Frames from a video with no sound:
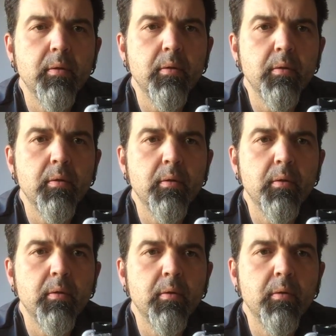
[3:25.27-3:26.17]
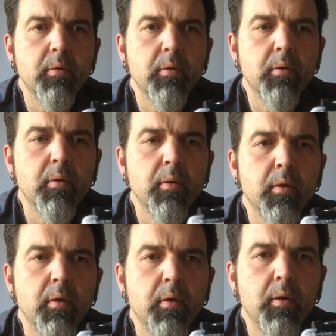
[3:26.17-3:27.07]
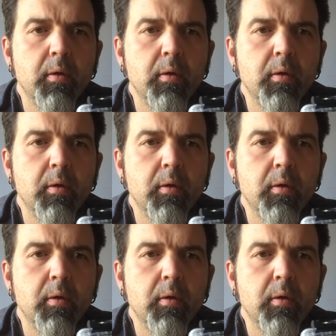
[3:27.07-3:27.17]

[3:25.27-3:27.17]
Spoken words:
Nothing is said.